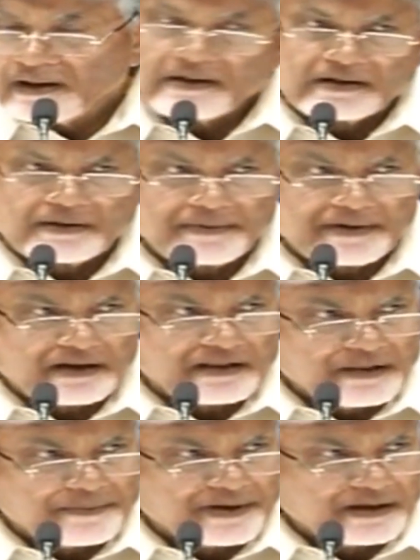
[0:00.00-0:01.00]
Ultimately,
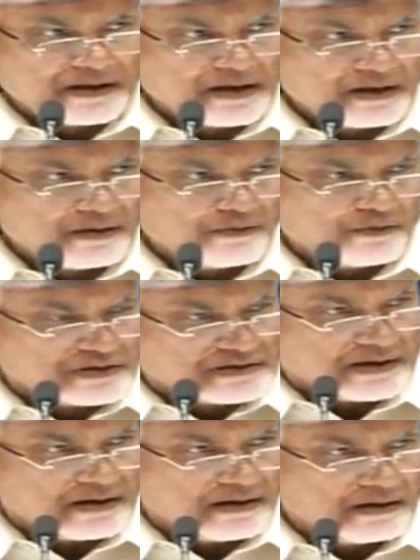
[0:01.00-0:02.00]
in the beginning, we
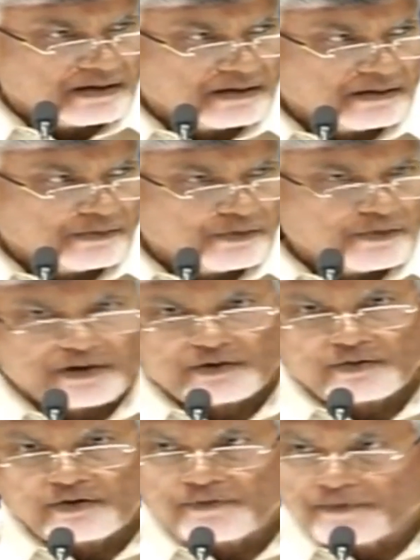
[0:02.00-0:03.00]
said we want
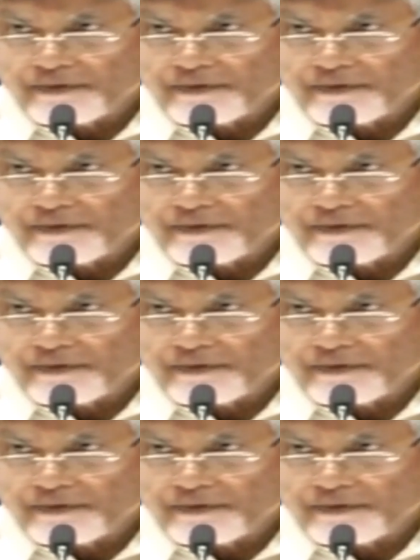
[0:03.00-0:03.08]
to go